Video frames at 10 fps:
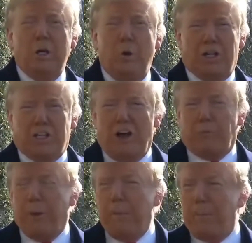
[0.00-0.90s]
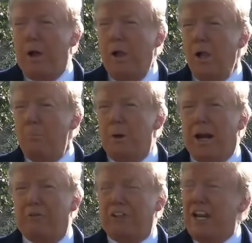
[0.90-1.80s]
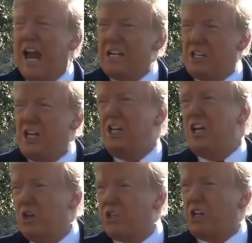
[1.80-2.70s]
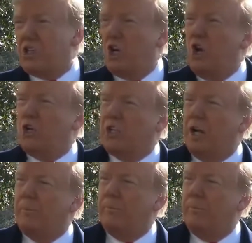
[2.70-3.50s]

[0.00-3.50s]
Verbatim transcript: We're tough people. But after nineteen years, that's a long time.